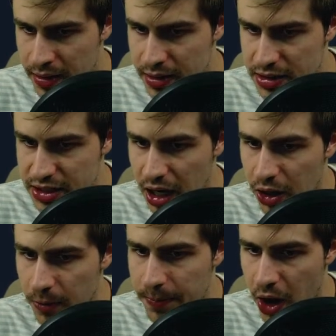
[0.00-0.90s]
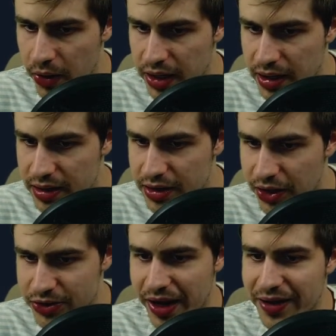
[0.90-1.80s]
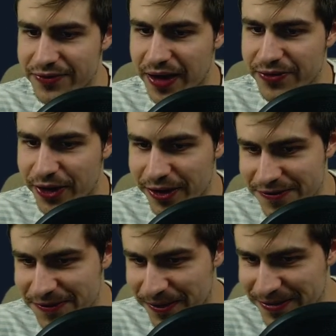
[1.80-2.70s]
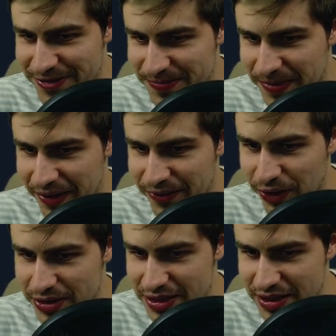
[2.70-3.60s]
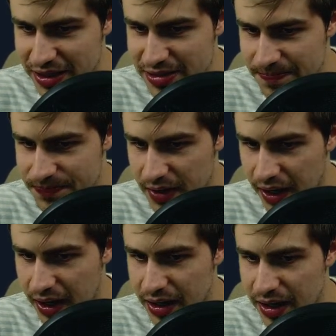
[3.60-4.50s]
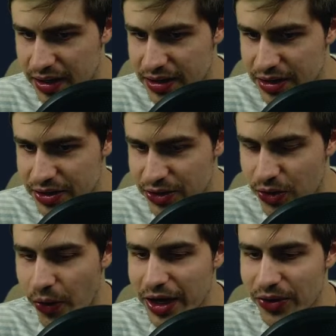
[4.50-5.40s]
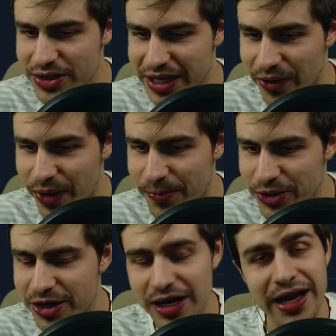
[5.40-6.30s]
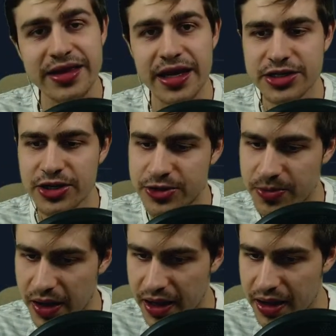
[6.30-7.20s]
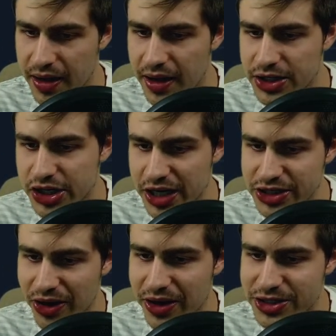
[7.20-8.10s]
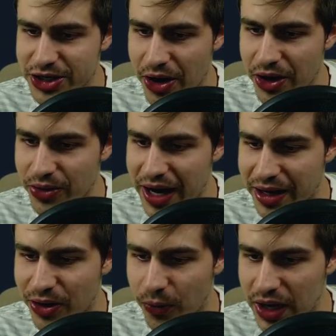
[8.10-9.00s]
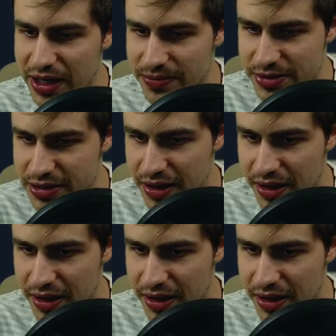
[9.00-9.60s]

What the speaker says: Zaha or Bowen? Oh, Dwayne, I've gone for. I already answered that. Gregorian Law saying away, but good luck. Thanks to you too, brother. Should I start Antonio or Neco Williams?